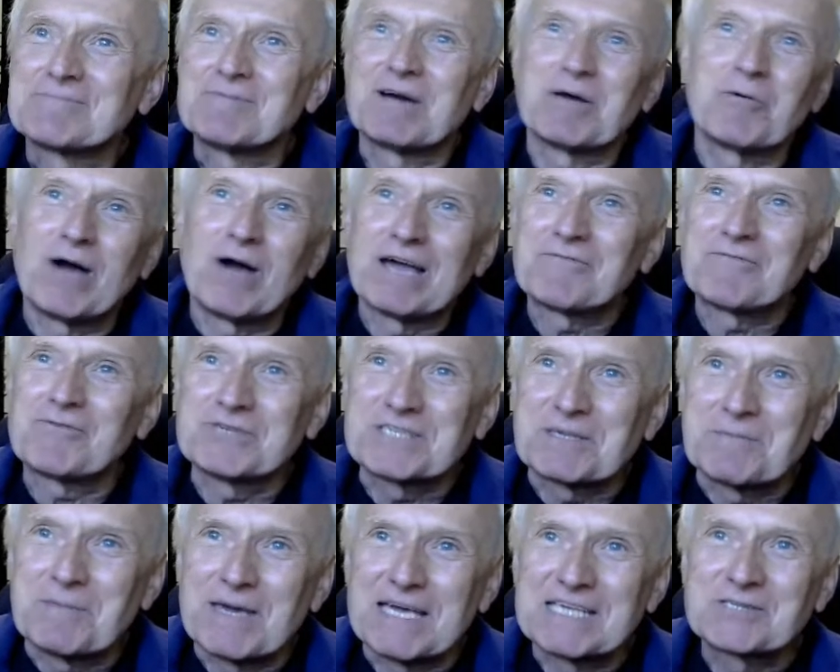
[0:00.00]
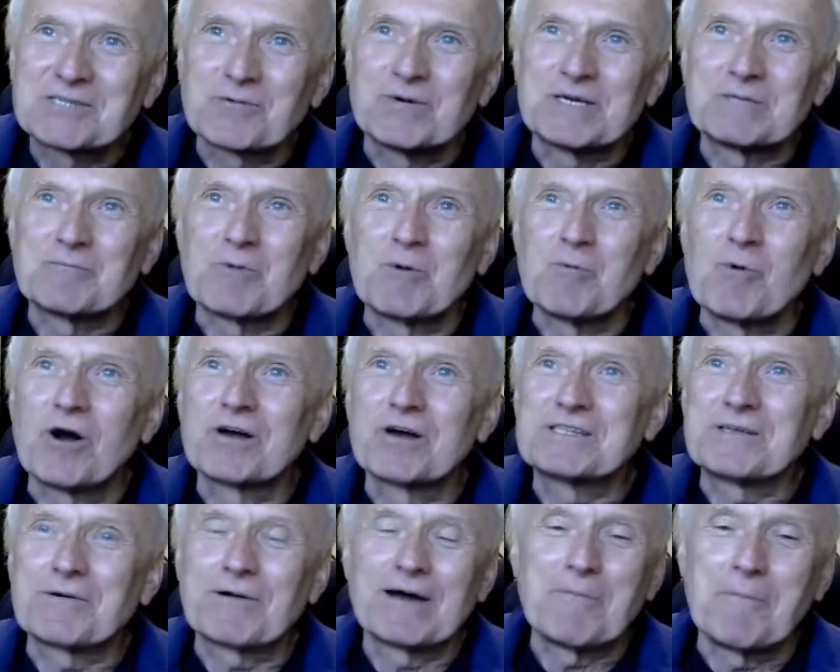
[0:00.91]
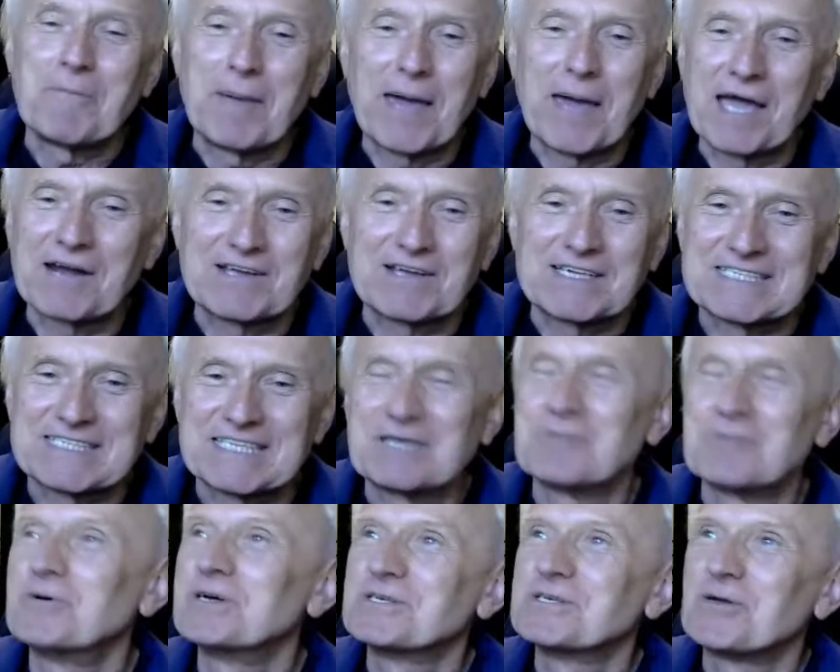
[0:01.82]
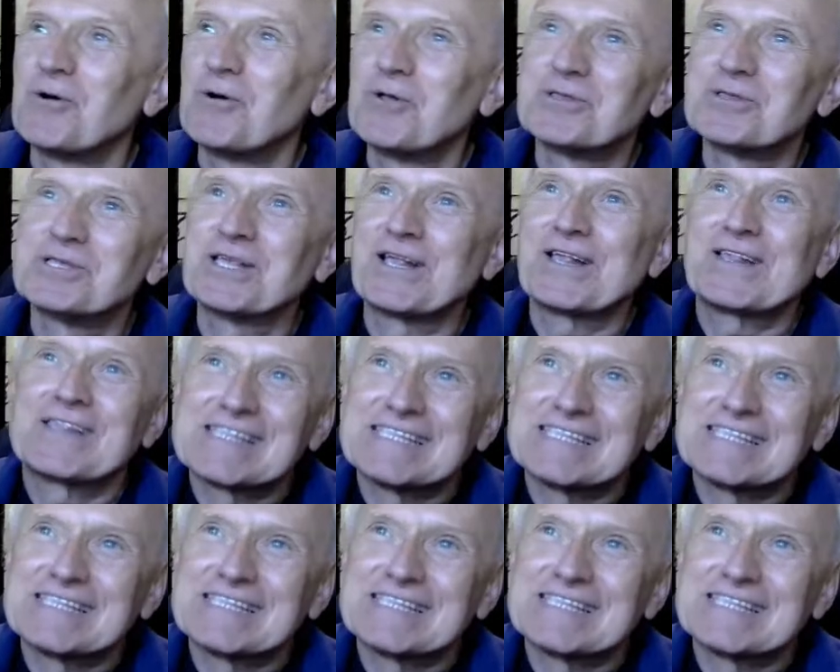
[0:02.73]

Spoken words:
my wife was amazed when we walked around Paris and there were all these